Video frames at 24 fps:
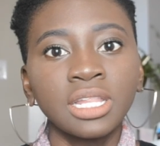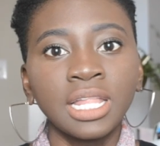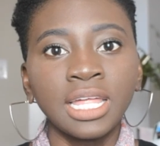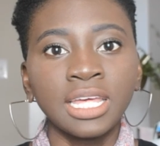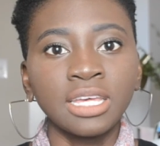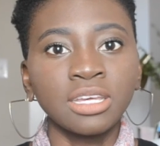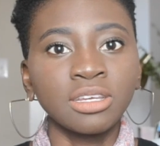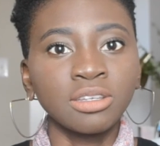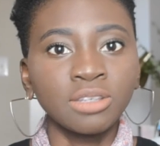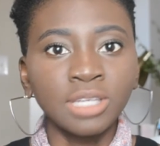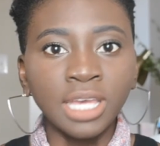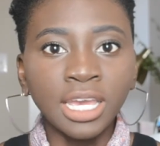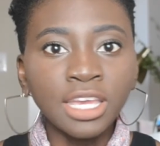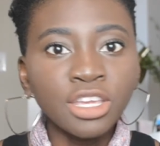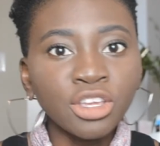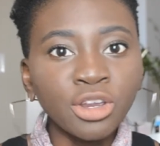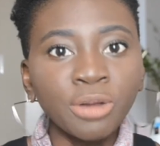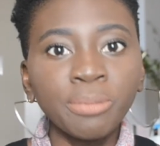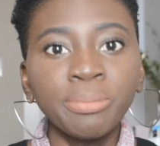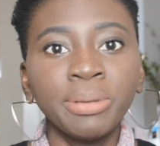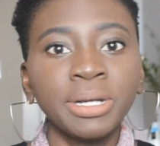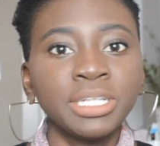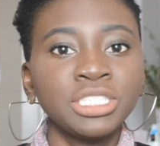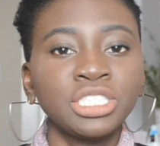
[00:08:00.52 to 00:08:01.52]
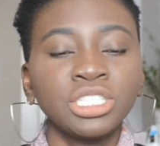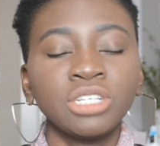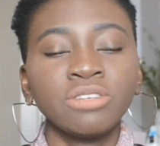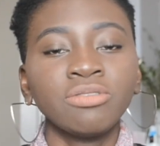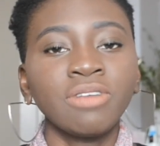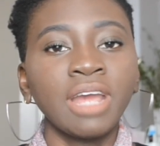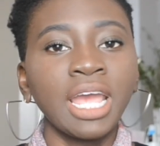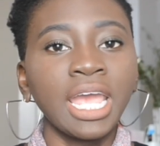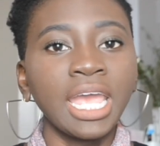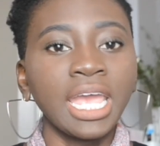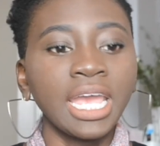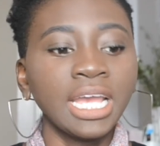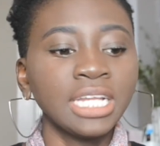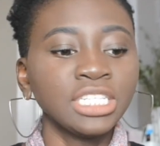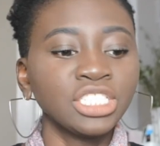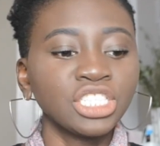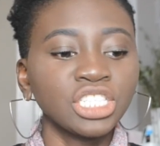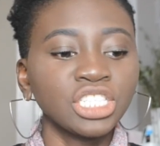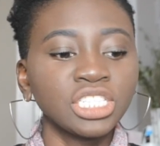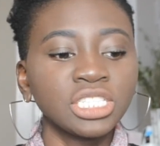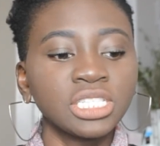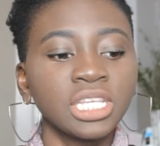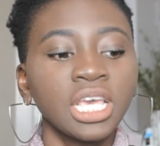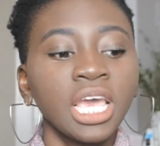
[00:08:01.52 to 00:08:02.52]
like, get your budget right and
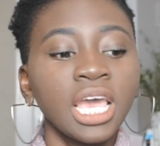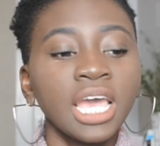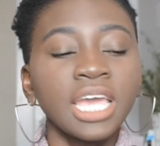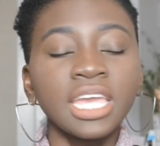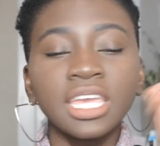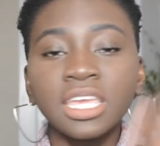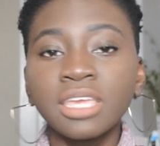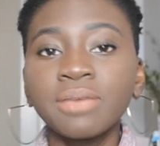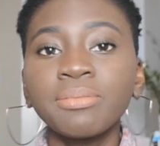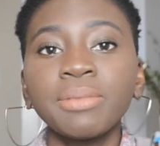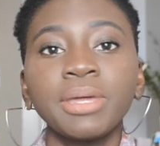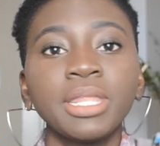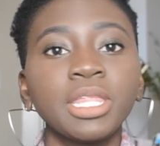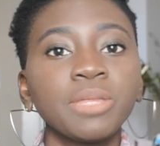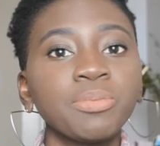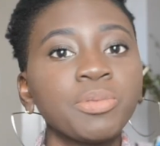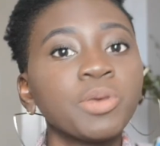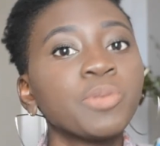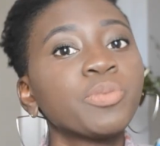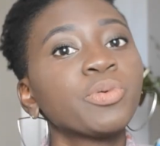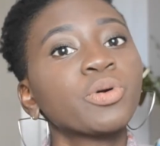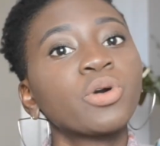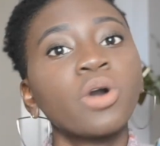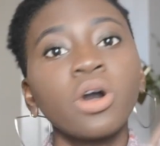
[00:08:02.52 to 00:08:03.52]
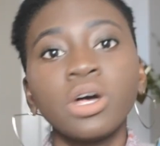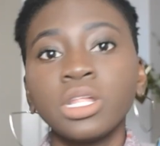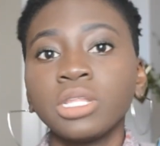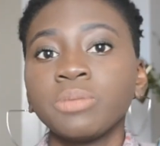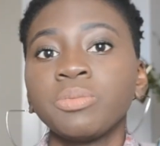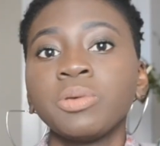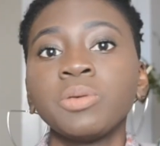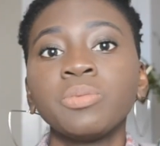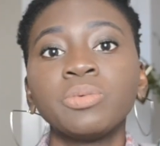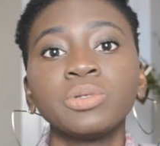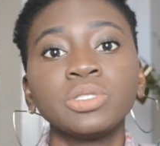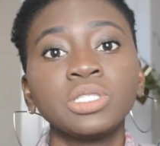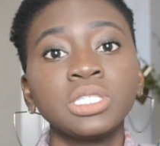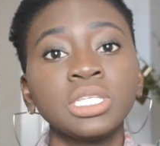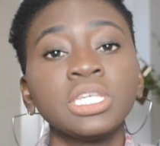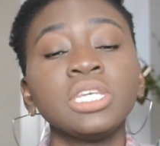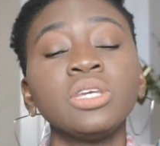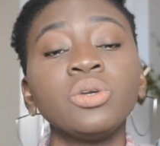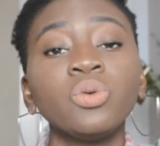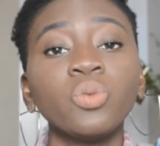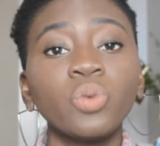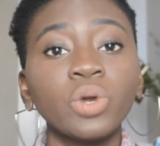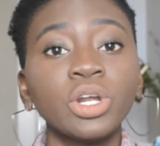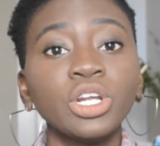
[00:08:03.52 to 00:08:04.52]
just emailing people, calling people,
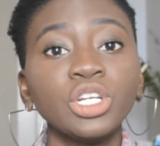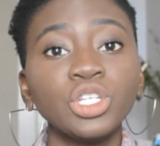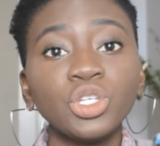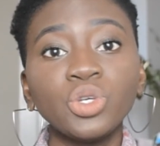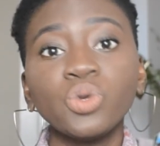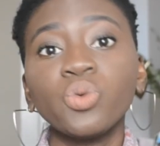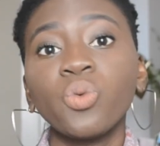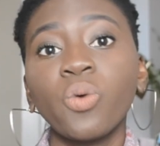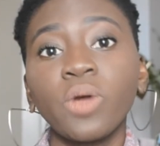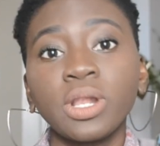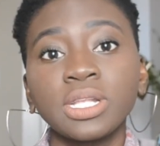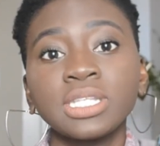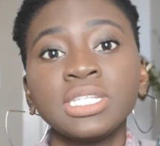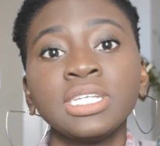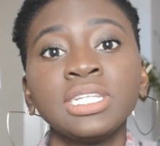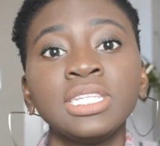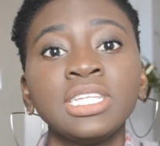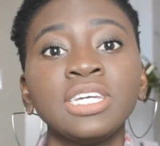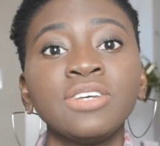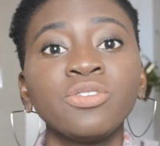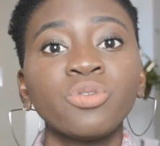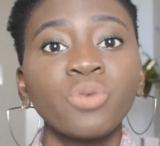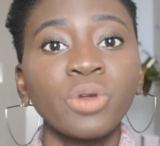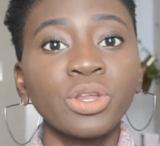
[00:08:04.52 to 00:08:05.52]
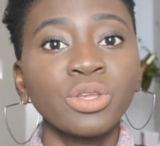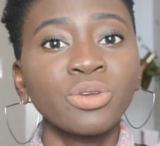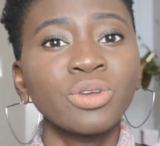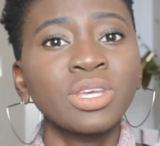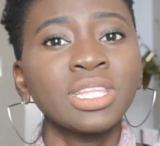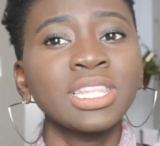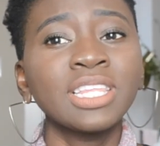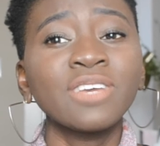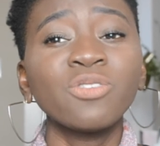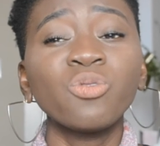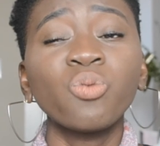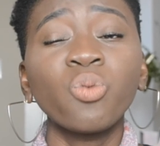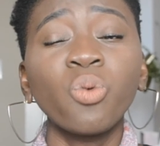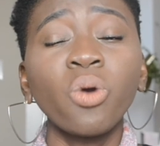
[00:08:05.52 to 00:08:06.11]
seeing where you want to live, where you can live.